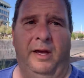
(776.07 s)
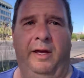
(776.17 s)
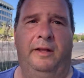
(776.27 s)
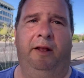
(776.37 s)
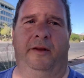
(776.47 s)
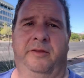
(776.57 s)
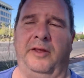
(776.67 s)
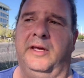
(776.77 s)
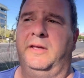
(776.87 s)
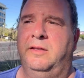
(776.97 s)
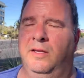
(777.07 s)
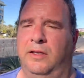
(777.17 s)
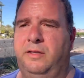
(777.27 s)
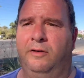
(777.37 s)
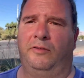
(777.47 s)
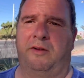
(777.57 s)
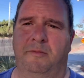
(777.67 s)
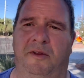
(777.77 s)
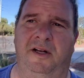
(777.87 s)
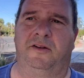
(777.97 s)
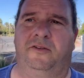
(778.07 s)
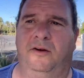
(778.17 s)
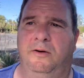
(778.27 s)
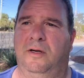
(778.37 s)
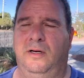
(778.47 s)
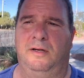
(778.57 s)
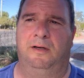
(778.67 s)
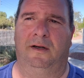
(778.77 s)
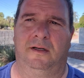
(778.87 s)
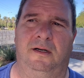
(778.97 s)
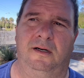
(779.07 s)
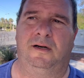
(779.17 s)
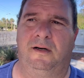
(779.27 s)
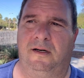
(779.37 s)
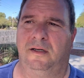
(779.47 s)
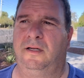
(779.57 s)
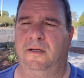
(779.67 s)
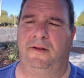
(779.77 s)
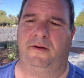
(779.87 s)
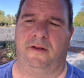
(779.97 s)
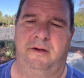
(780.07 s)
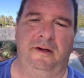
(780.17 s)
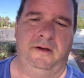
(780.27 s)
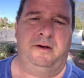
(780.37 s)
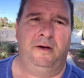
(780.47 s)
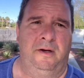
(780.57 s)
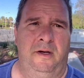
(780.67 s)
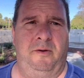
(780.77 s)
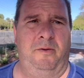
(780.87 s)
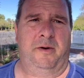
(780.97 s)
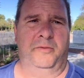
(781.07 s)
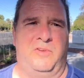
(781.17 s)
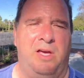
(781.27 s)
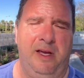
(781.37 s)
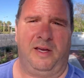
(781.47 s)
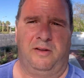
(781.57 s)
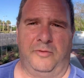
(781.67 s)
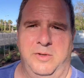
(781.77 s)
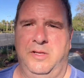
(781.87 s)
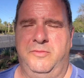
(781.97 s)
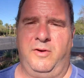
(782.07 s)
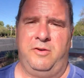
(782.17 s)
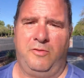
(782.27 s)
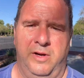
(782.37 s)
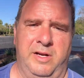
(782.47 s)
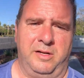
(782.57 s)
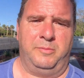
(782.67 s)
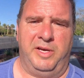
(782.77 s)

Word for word: and, and thinking that there's something else going on, on other than what i'm saying gets really frustrating to